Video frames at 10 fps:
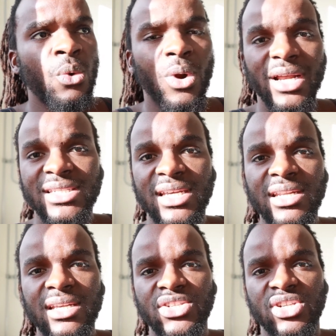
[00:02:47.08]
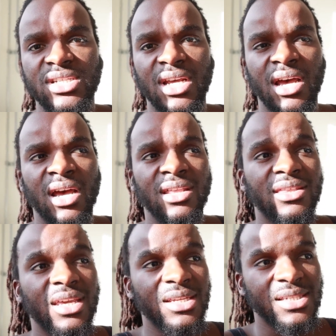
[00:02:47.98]
what I did is just the
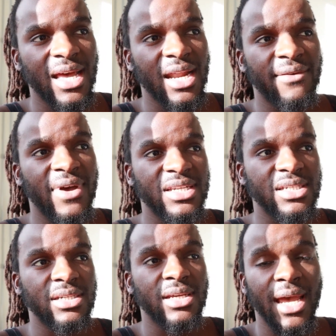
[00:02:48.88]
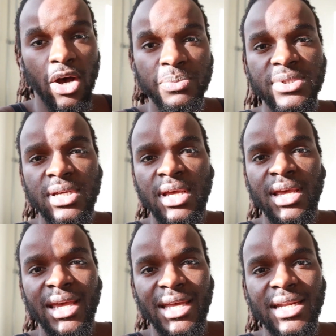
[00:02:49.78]
things that have actually helped
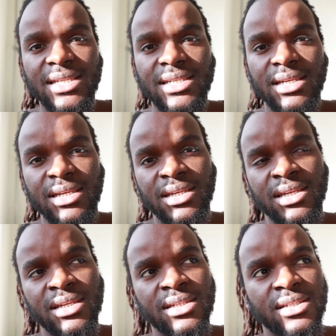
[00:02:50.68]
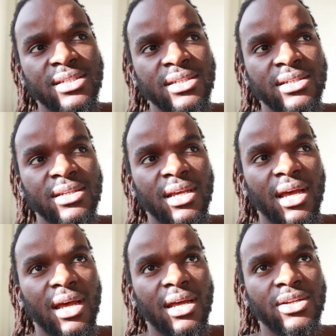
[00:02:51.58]
in it is
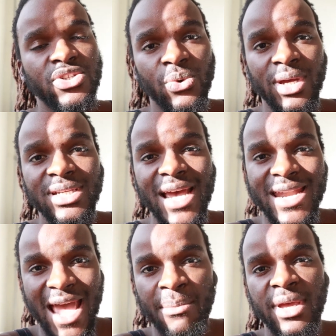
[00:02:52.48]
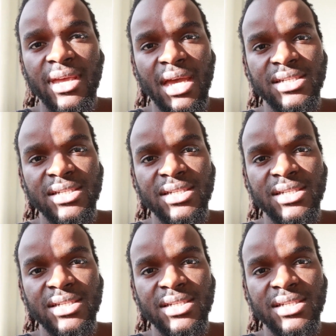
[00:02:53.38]
doing dynamic